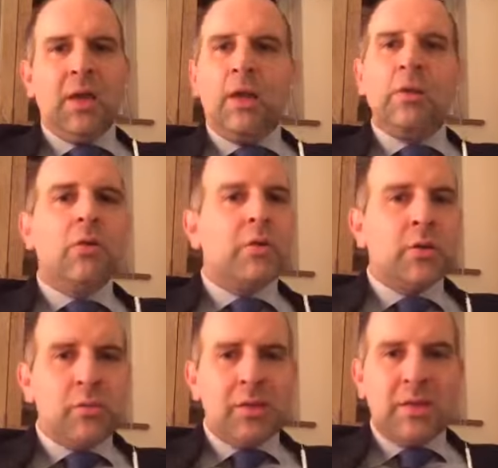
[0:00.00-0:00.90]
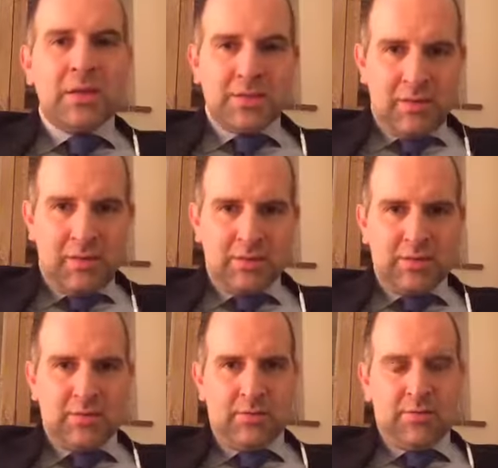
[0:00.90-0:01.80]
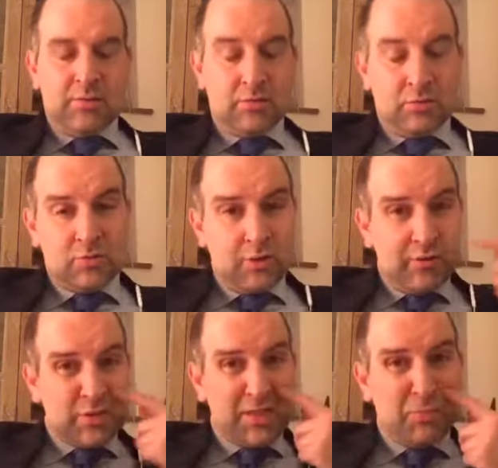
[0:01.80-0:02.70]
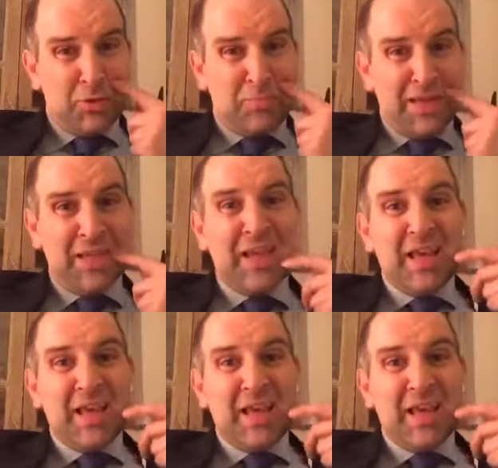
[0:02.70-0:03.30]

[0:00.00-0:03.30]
You're not going to do anything disastrous if you sleep on your belly.